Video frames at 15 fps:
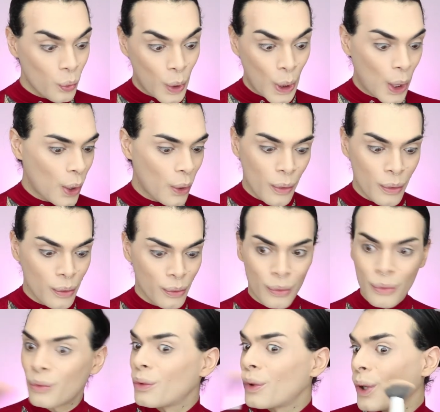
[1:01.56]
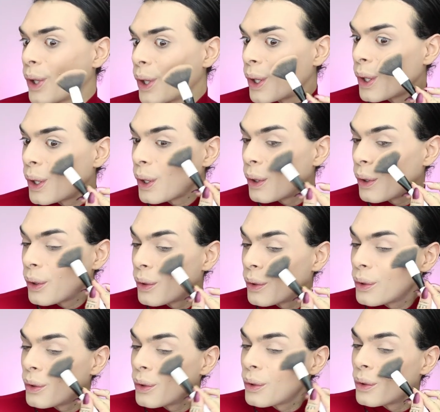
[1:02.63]
Oh, nice plug
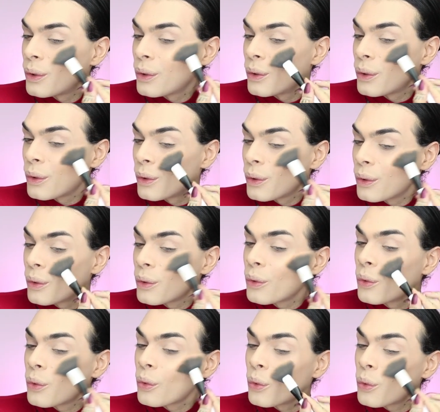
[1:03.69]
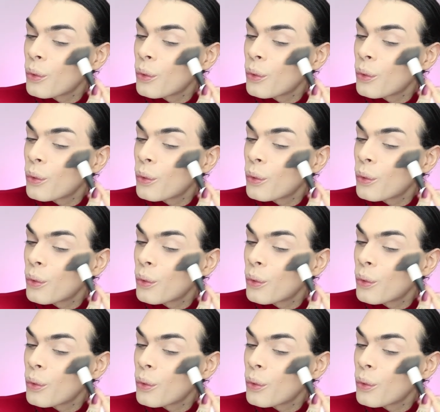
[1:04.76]
there. And,